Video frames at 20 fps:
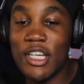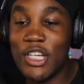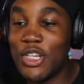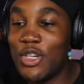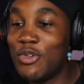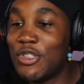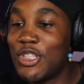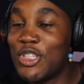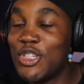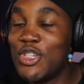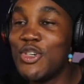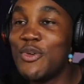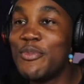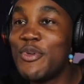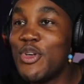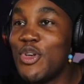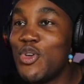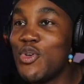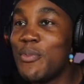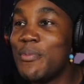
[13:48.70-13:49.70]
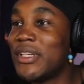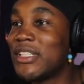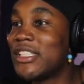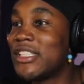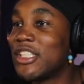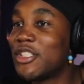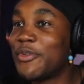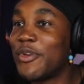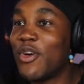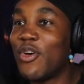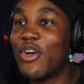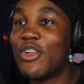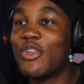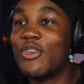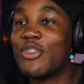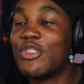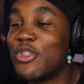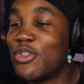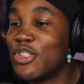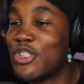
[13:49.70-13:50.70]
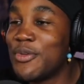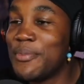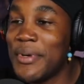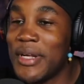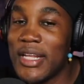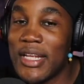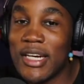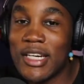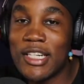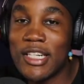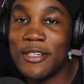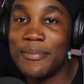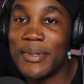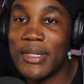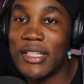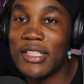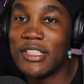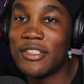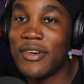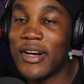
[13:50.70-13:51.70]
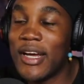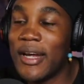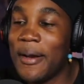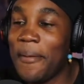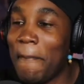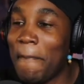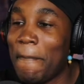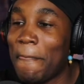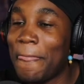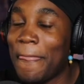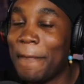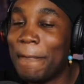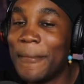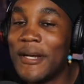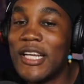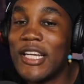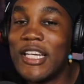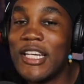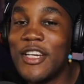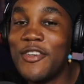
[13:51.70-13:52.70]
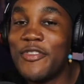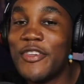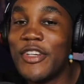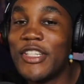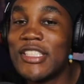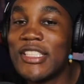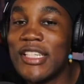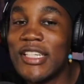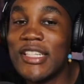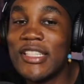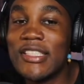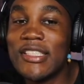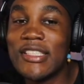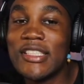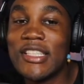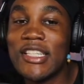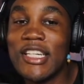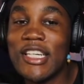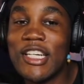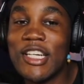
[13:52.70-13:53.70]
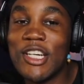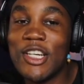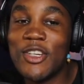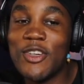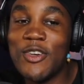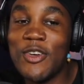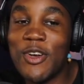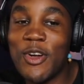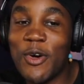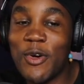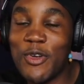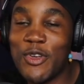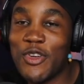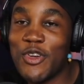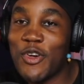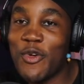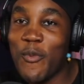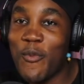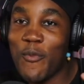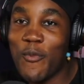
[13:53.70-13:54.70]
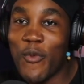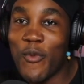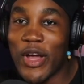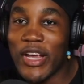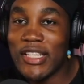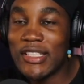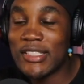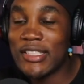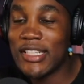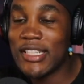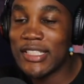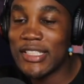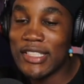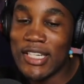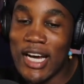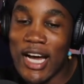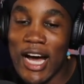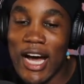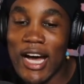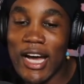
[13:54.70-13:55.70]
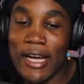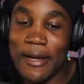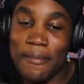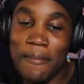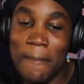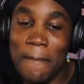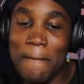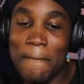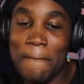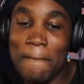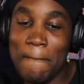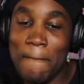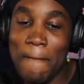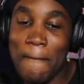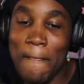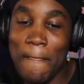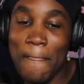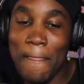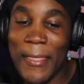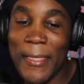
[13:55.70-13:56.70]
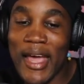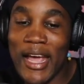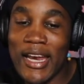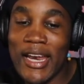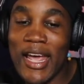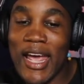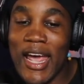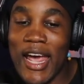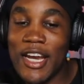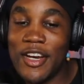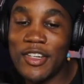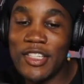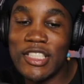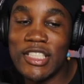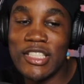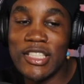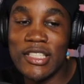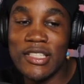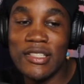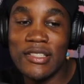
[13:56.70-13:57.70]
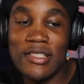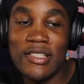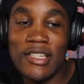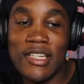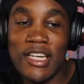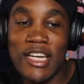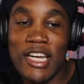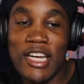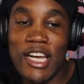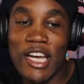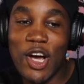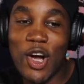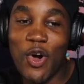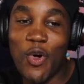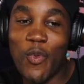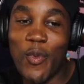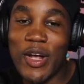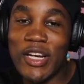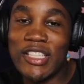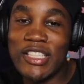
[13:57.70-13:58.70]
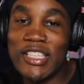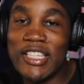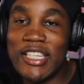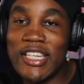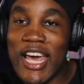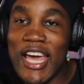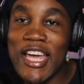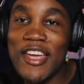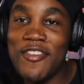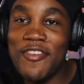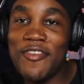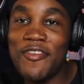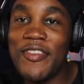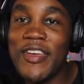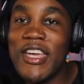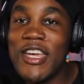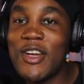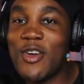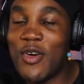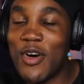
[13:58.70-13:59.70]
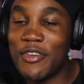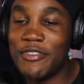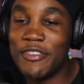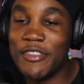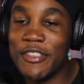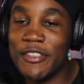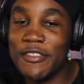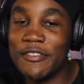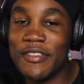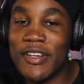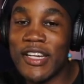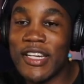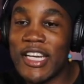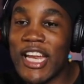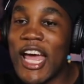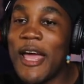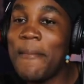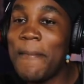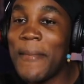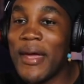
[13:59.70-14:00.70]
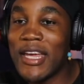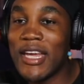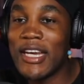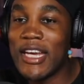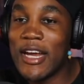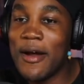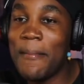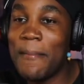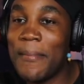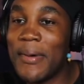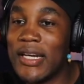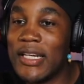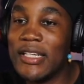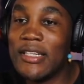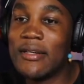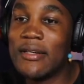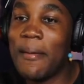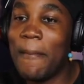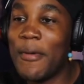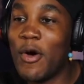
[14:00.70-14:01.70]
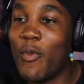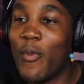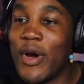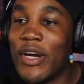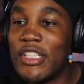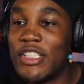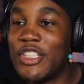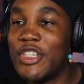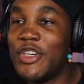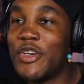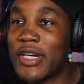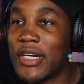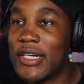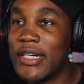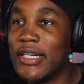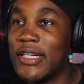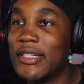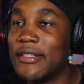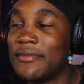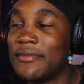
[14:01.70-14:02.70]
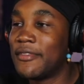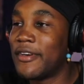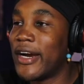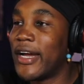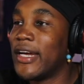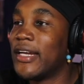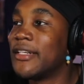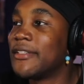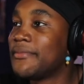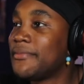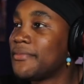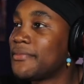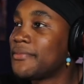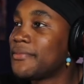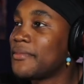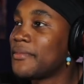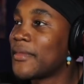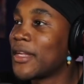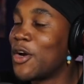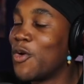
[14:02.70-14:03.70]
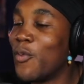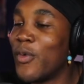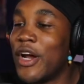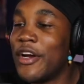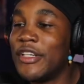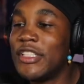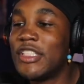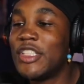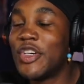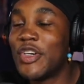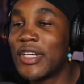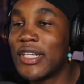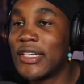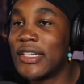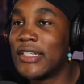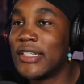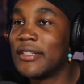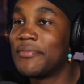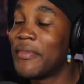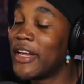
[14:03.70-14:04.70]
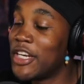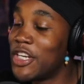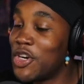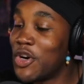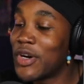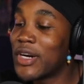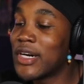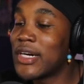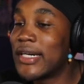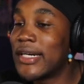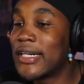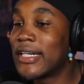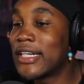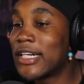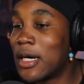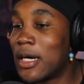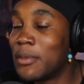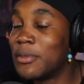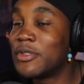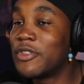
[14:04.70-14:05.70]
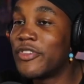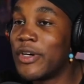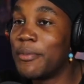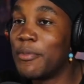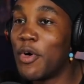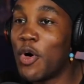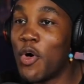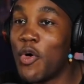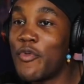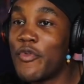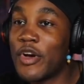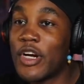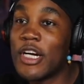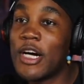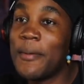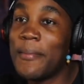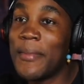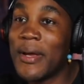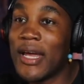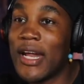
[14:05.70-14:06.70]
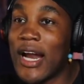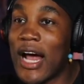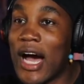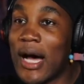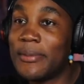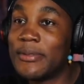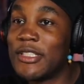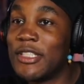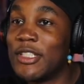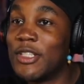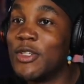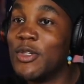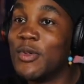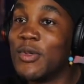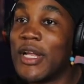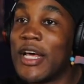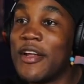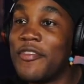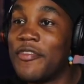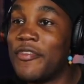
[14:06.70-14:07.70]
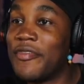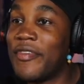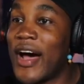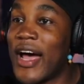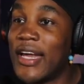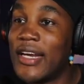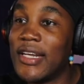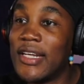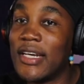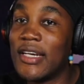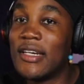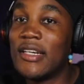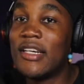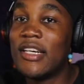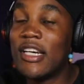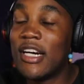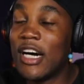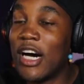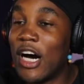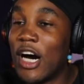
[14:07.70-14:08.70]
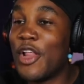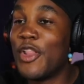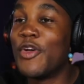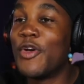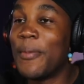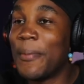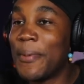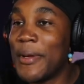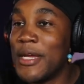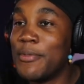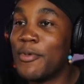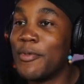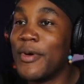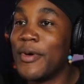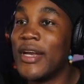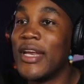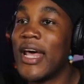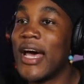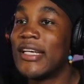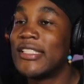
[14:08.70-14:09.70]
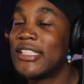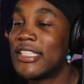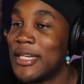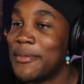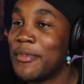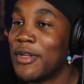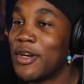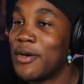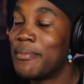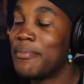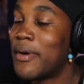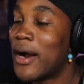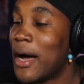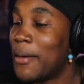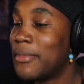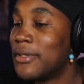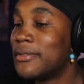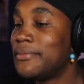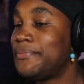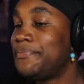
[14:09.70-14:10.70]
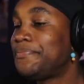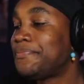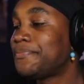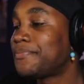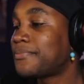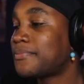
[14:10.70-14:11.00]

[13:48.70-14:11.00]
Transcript: YouTube, you do business with all those social media companies, right? But the difference is, you know, you're wasting time and energy which they feed off of and they making their money, but where's your cut, right? Where is your cut? And your cut comes from overcoming an obstacle and finding other people with that similar problem